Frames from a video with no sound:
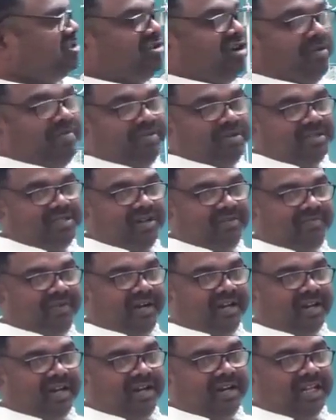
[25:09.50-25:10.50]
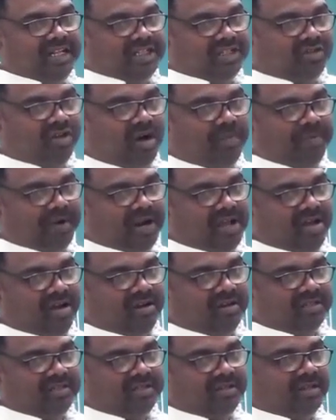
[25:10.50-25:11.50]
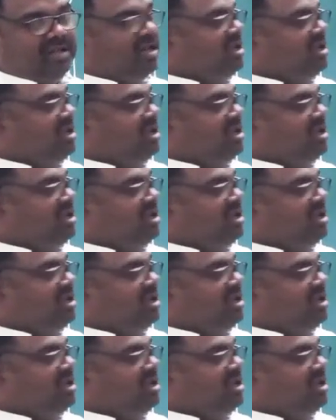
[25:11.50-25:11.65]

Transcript: copper sulfate contains copper ions.